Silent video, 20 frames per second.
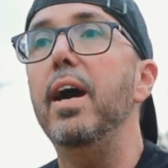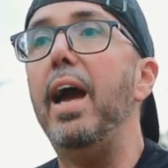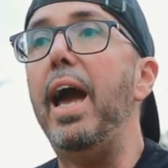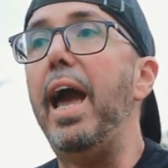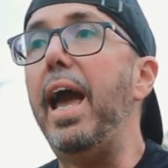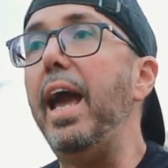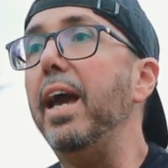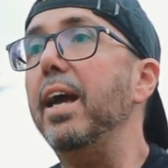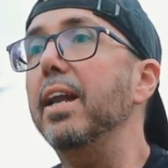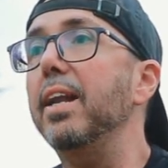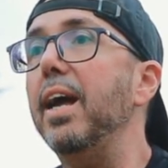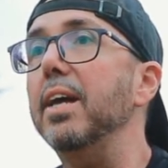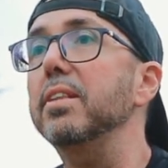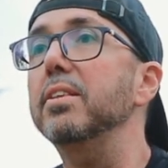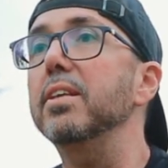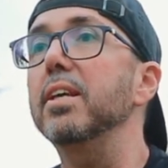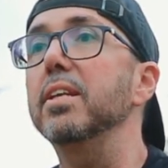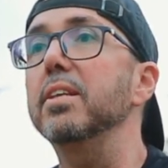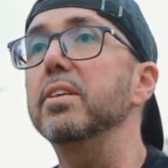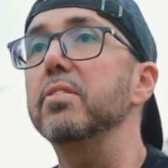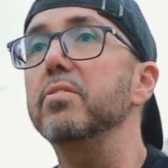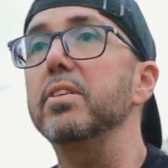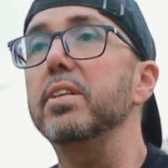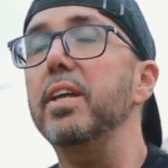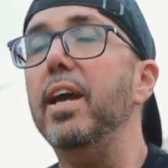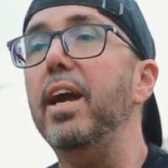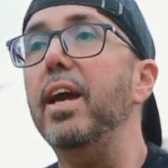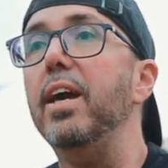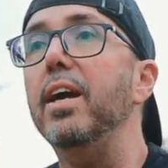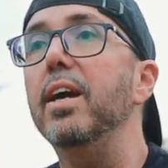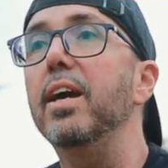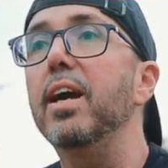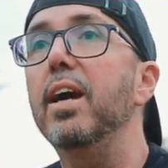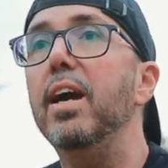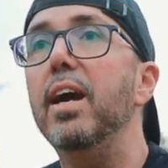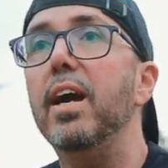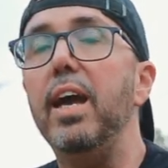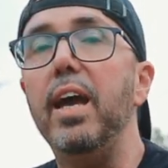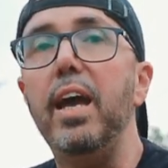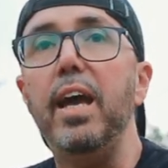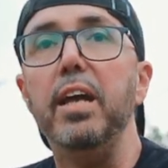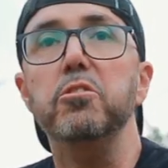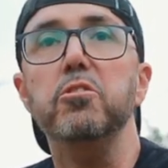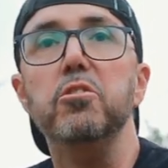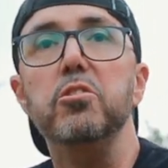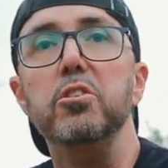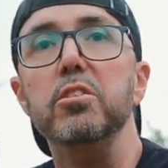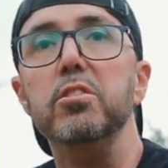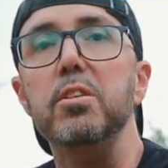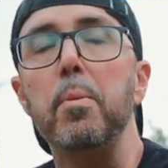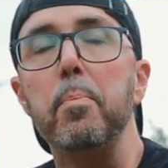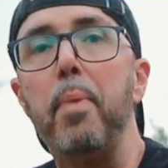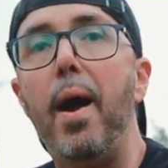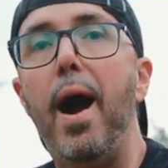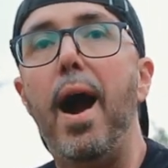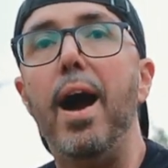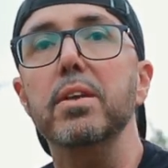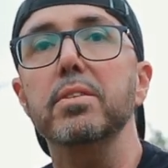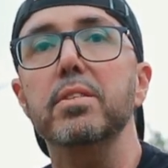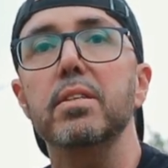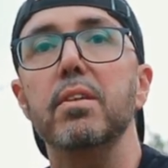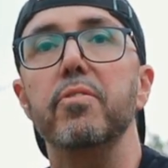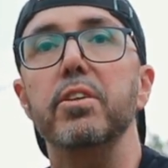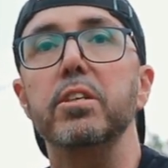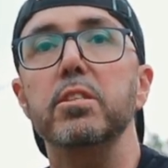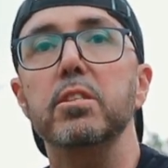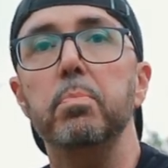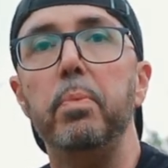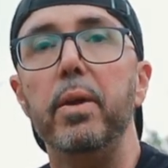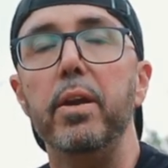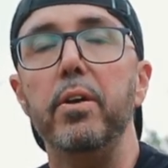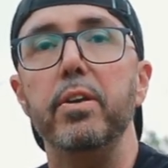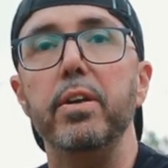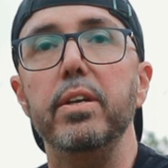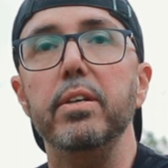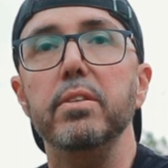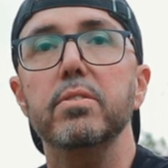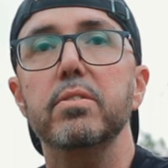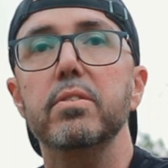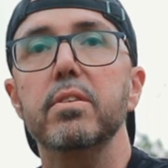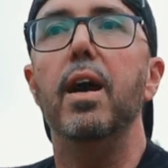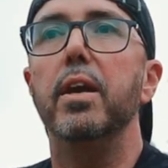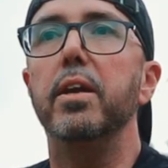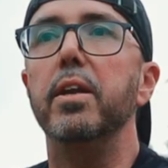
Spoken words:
And at the end of the day, it's just a positive experience.